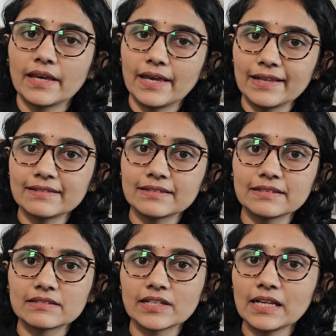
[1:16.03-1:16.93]
Hence, it
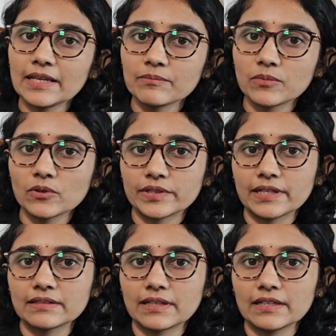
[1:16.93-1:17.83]
is really
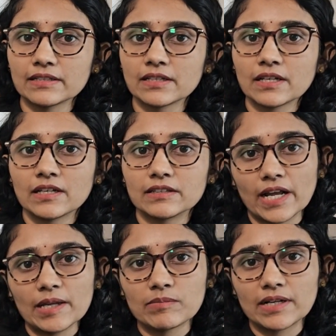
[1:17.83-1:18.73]
important that our
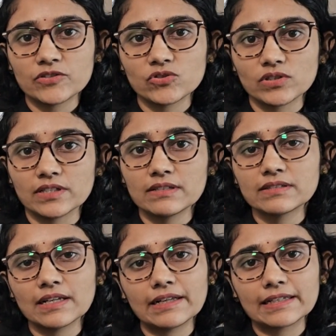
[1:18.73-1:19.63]
high blood
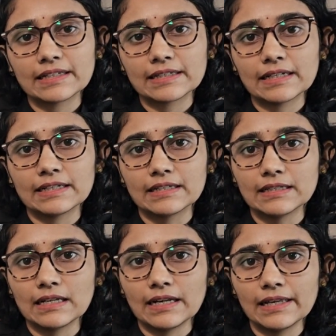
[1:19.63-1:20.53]
sugars are detected
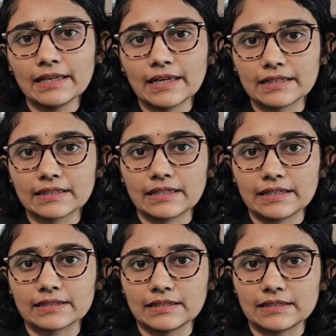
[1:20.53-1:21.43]
early and
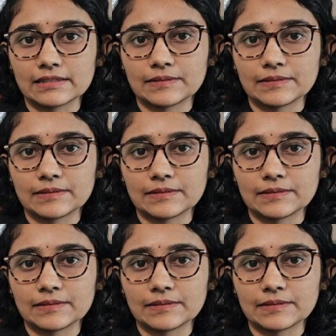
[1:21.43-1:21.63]
corrected.